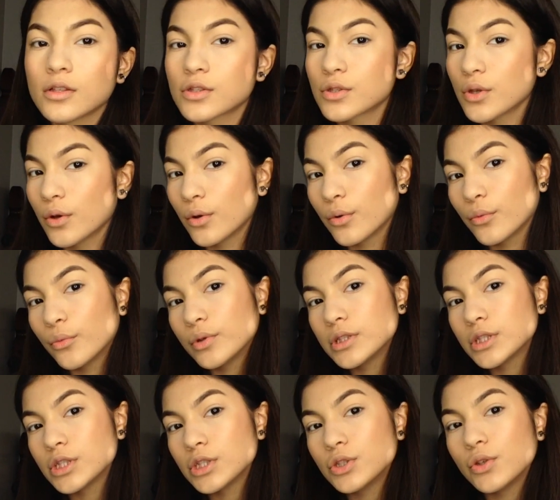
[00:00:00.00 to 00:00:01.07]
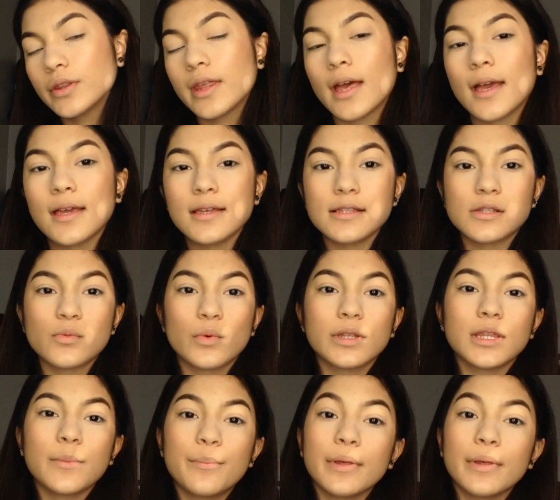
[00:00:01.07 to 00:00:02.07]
so once you do that is when the